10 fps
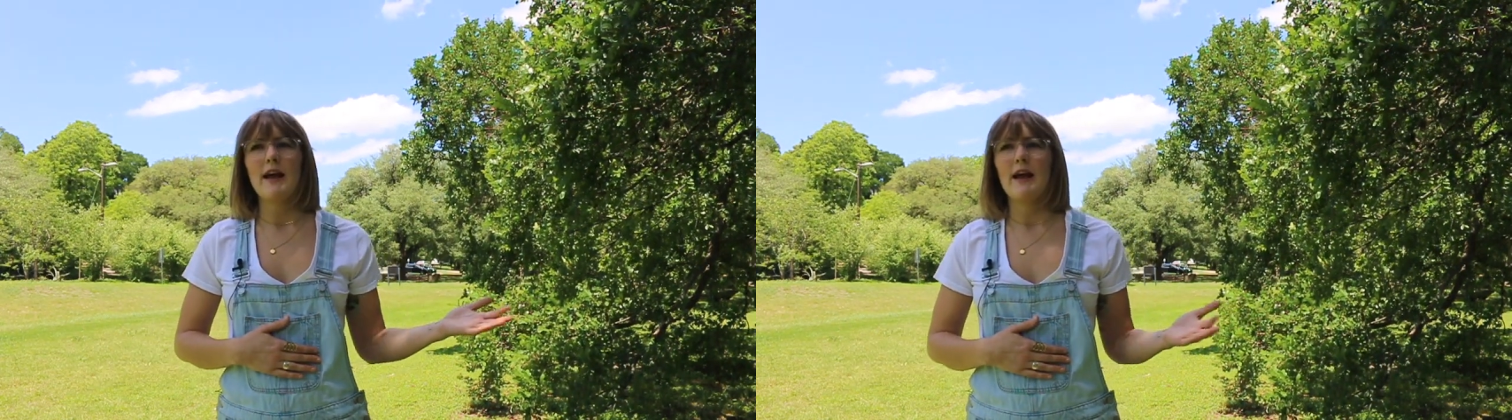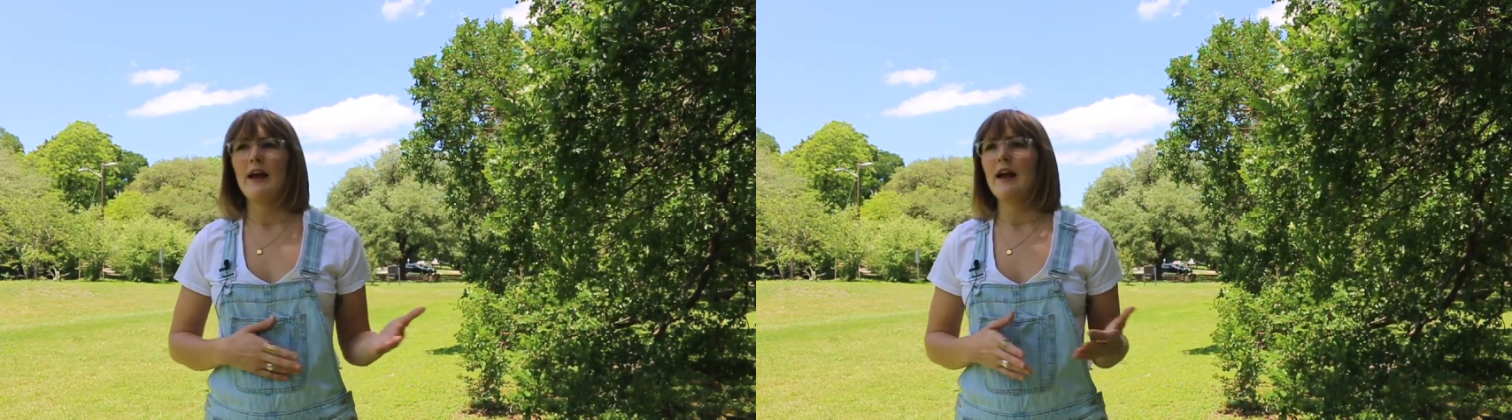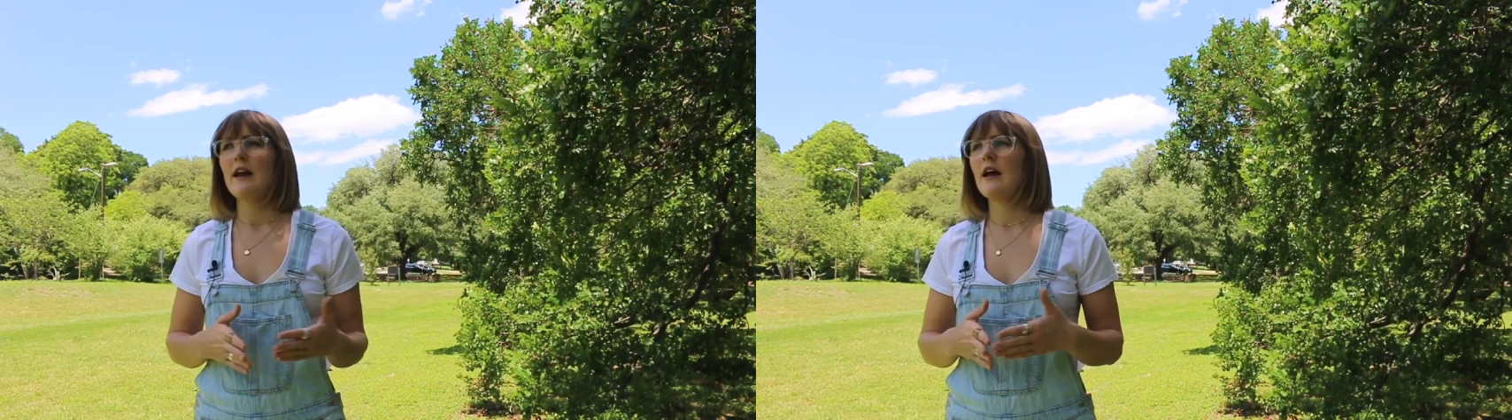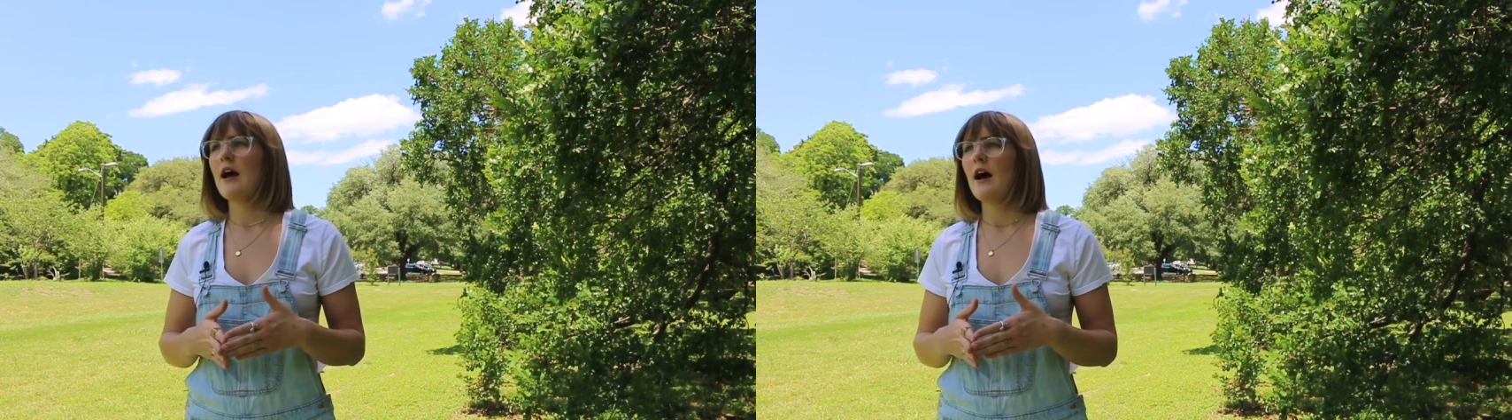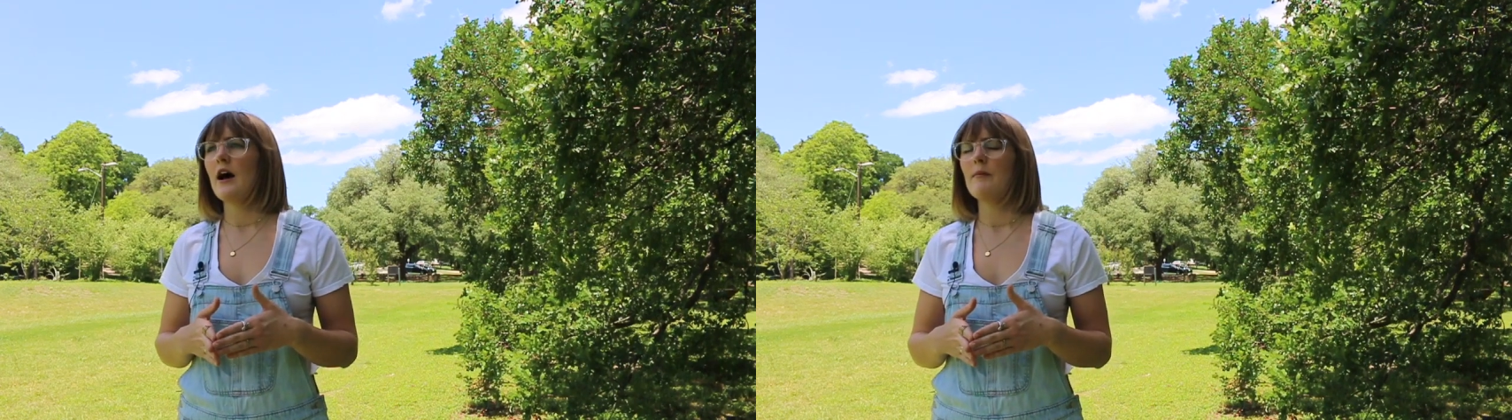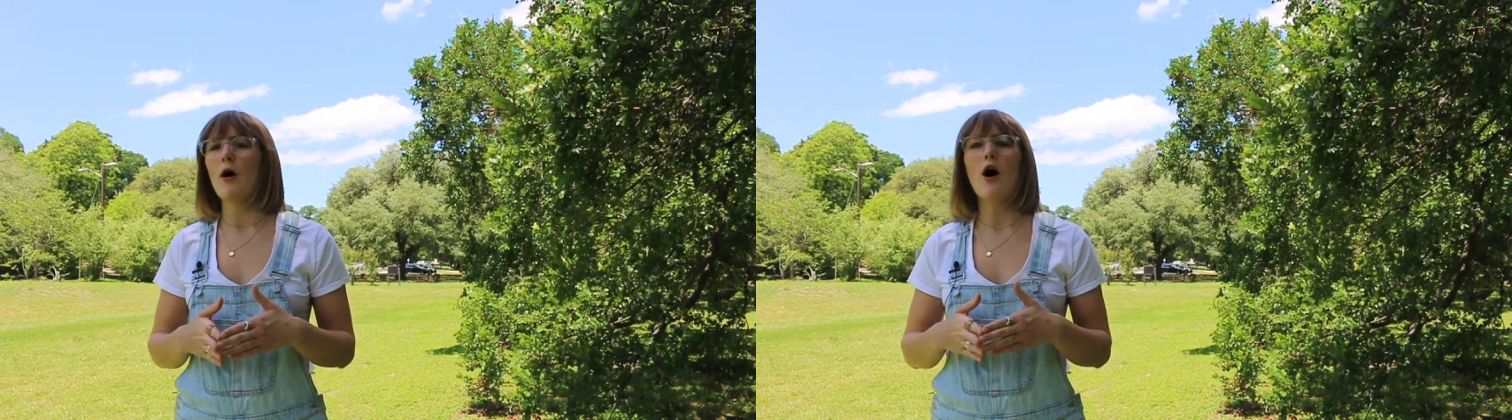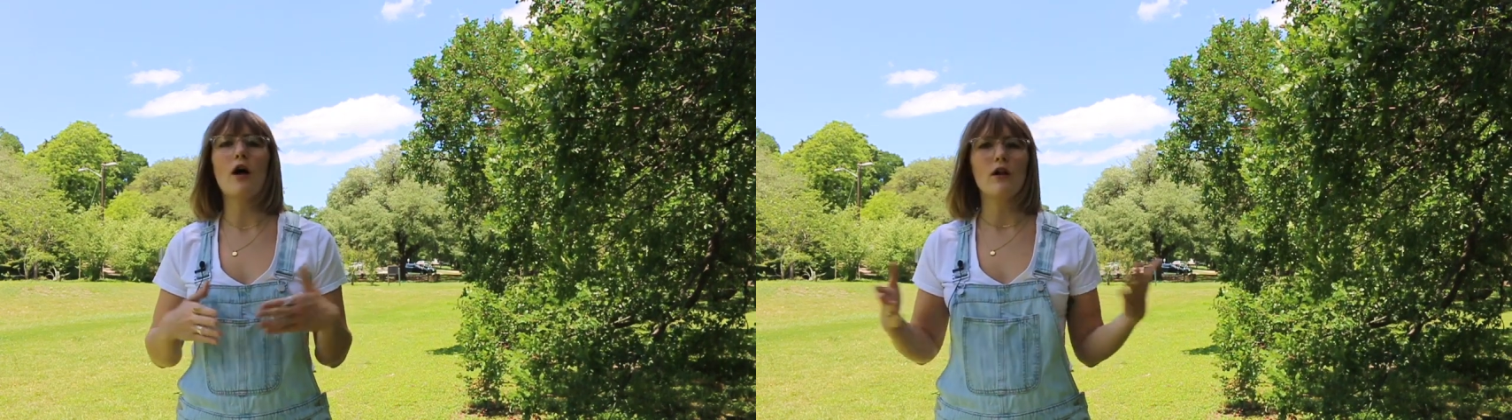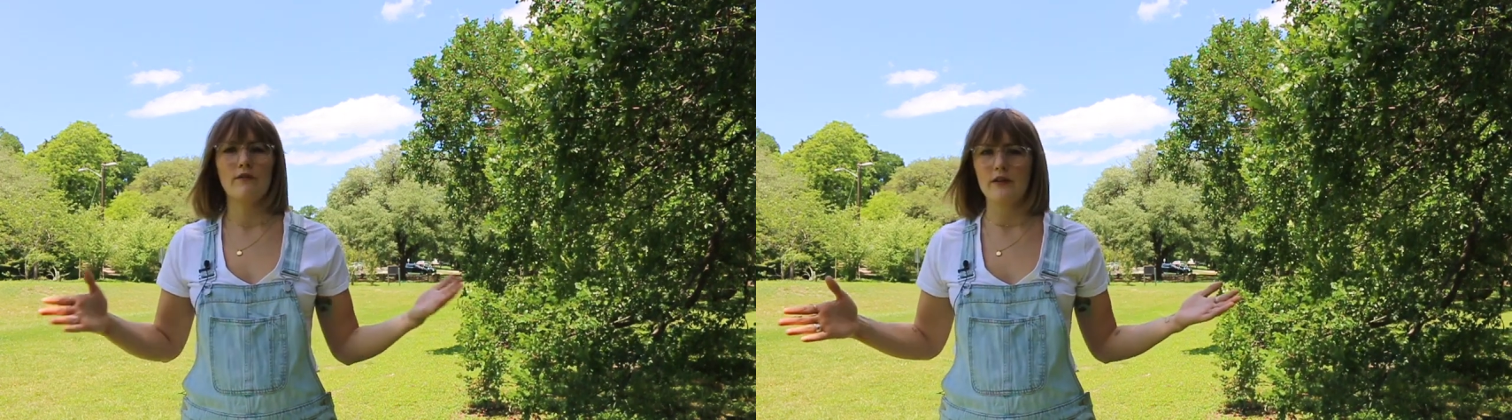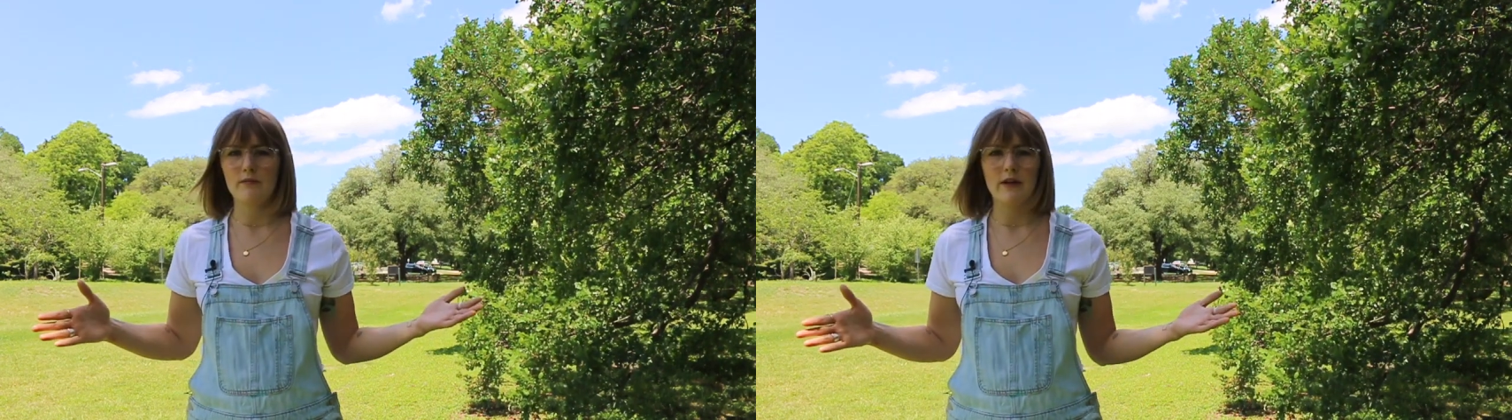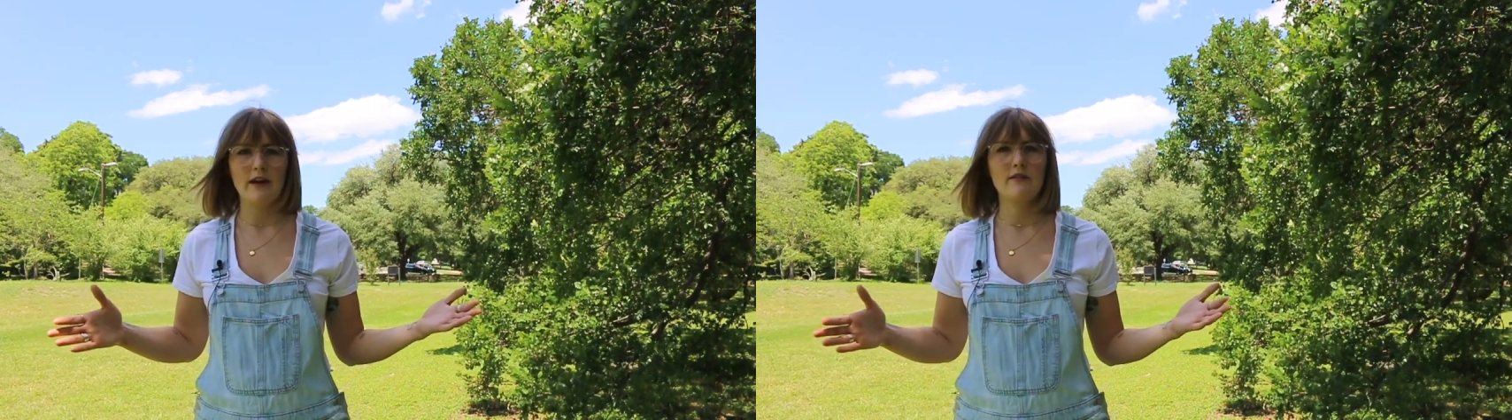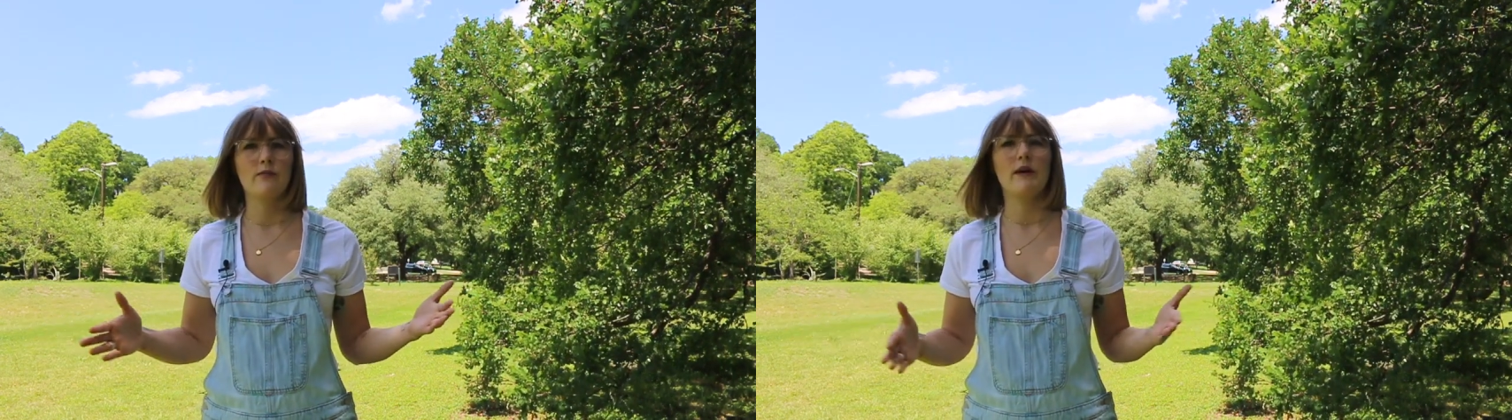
Maine, all over the place.